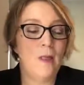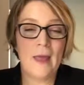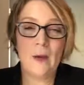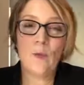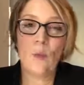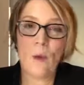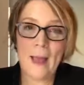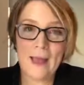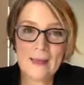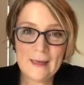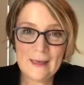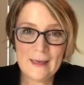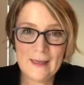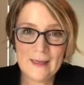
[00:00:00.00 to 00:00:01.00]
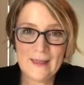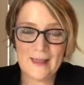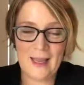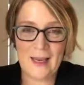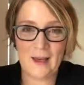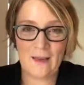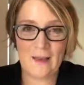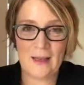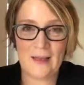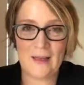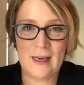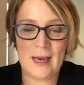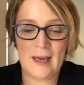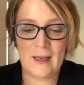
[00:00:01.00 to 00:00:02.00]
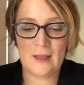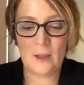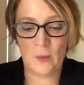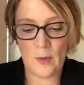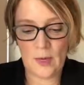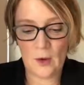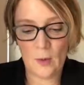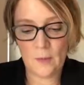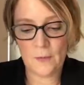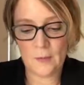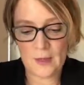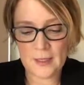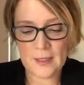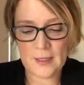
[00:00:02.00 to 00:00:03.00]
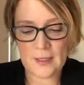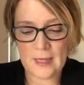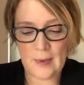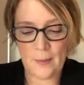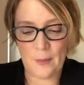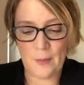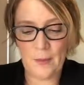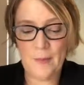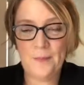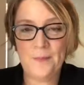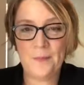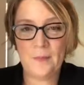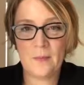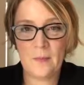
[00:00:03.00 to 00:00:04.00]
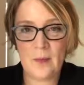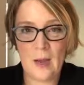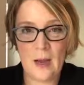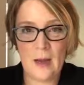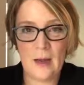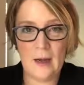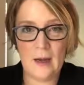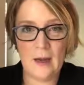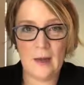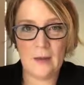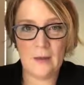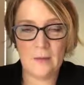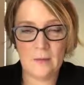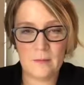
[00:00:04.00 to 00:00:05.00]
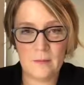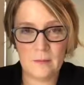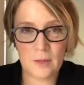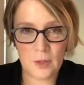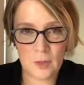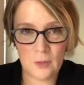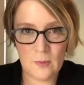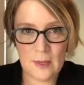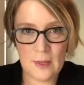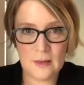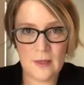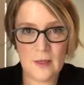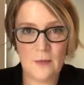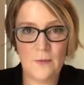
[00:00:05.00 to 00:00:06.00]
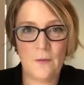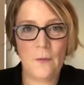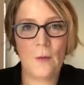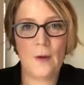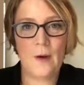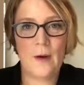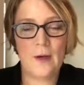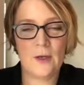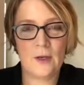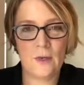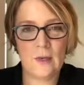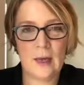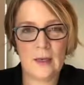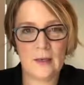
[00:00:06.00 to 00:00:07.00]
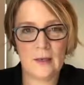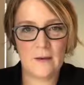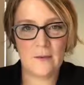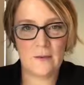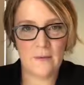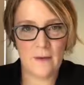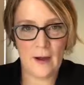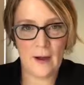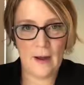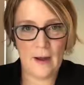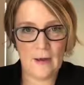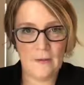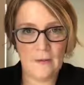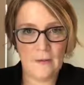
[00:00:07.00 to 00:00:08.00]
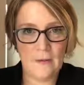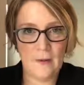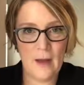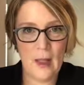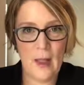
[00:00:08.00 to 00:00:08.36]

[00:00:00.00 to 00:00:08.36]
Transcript: Then when did they collect the data? So we know for this example, 2004 and 2005.